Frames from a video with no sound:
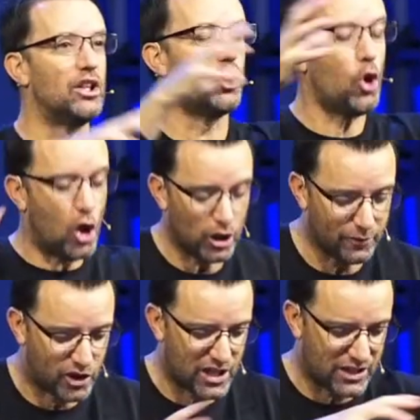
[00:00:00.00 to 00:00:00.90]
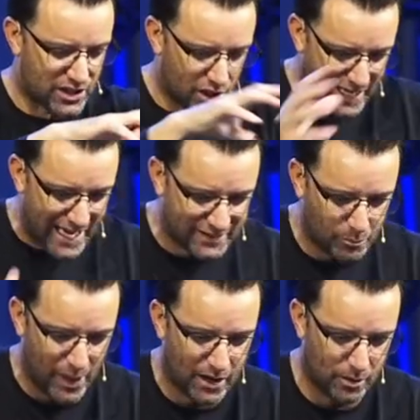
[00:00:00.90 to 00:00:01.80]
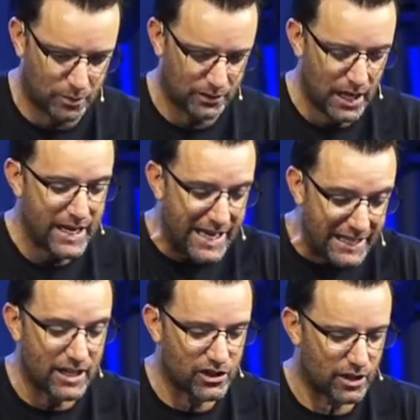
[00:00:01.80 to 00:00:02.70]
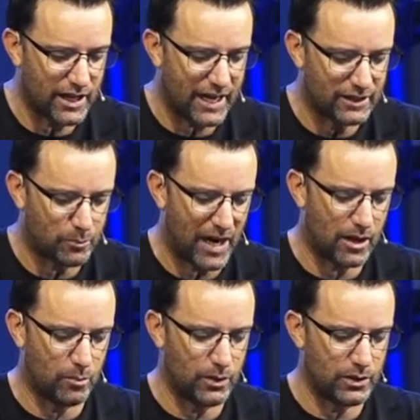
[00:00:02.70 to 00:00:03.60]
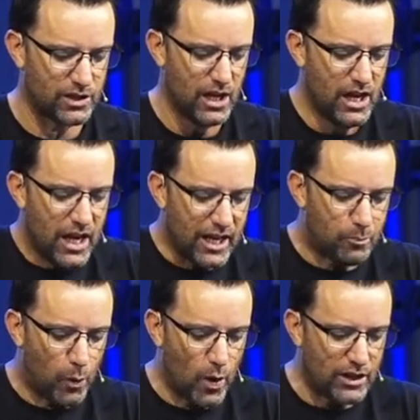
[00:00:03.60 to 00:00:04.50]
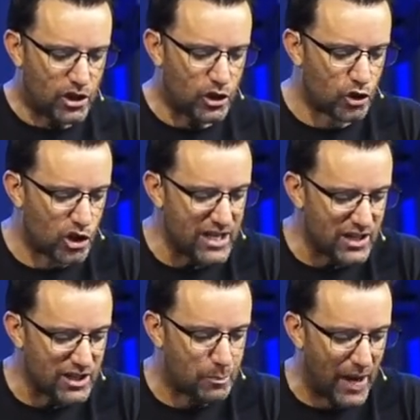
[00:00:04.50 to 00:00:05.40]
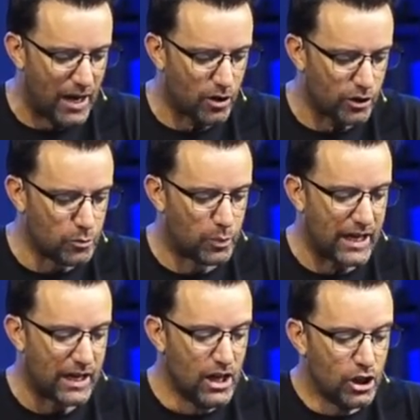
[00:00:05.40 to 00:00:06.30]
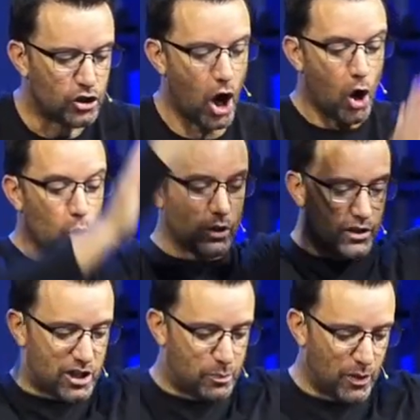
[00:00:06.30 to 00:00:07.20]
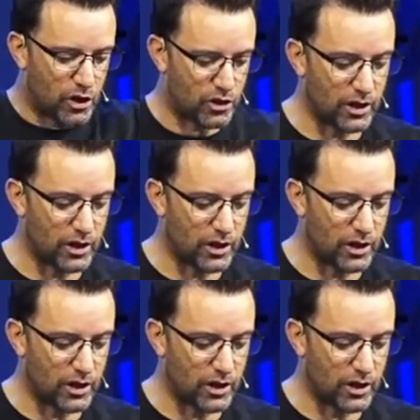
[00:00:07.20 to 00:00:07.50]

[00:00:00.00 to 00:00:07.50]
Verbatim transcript: and all of Jesus are enacted parable. Healings are enacted parables. It points to Jesus' power to bring total spiritual